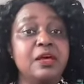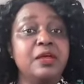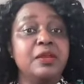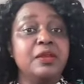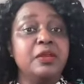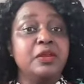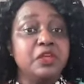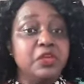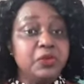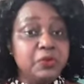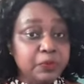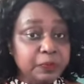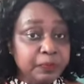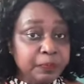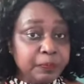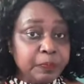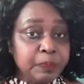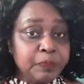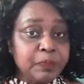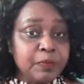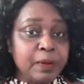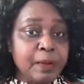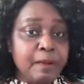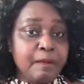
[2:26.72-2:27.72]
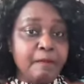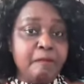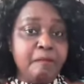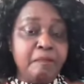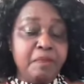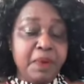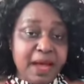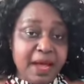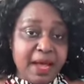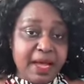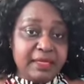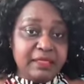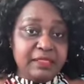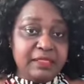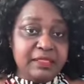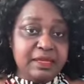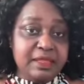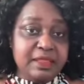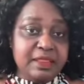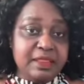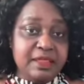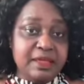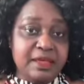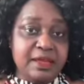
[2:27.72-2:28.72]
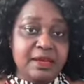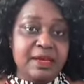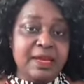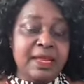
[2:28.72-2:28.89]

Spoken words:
new, but the